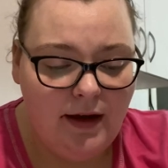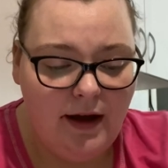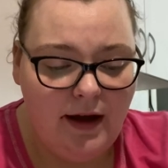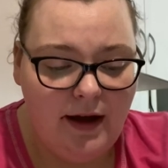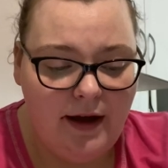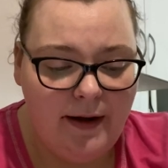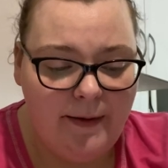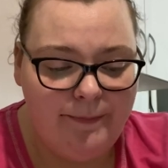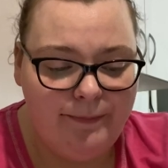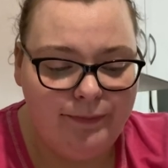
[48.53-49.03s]

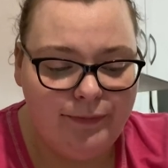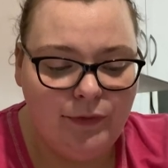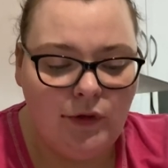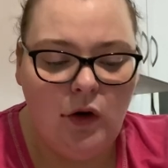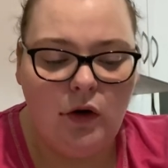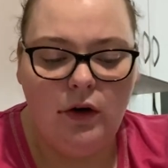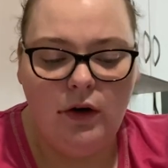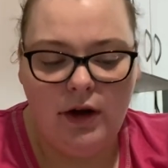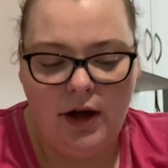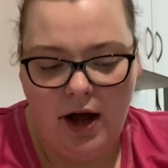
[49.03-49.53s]

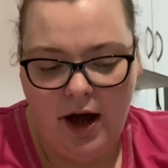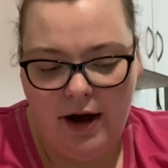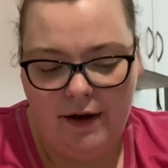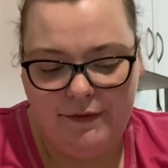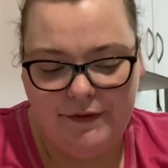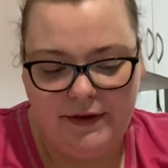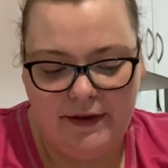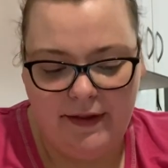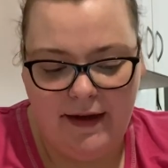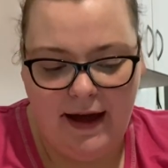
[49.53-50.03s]
Not long
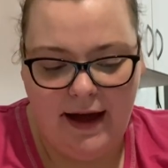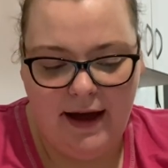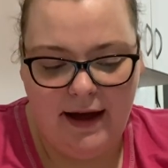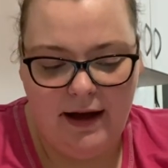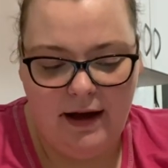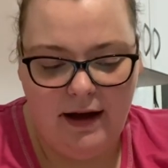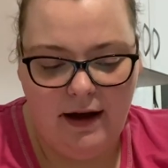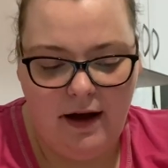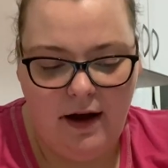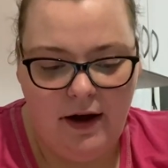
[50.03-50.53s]
after that,
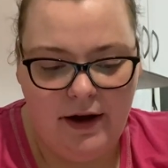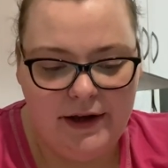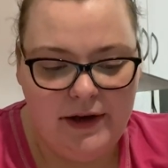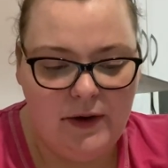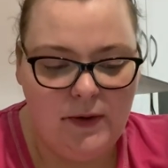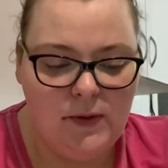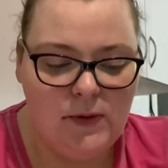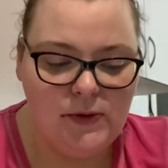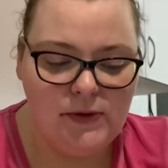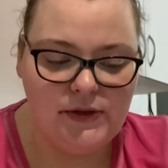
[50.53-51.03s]
I
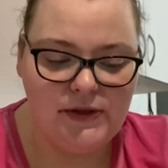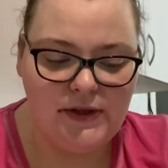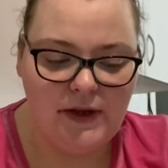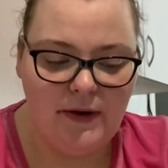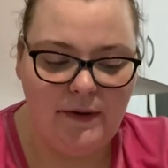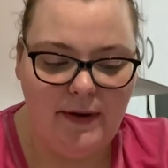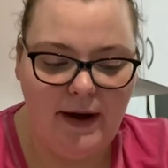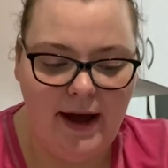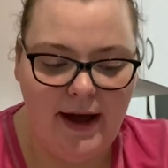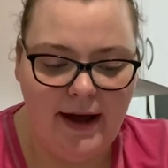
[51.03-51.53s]

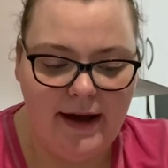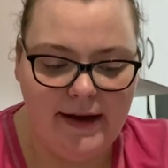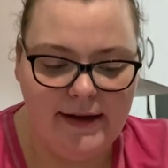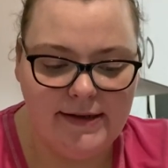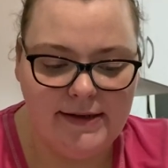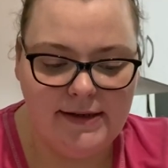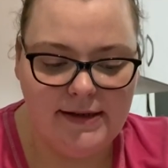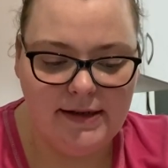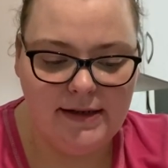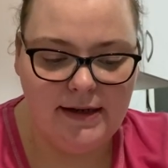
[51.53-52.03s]
also
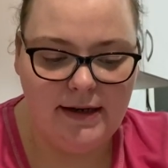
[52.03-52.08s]
had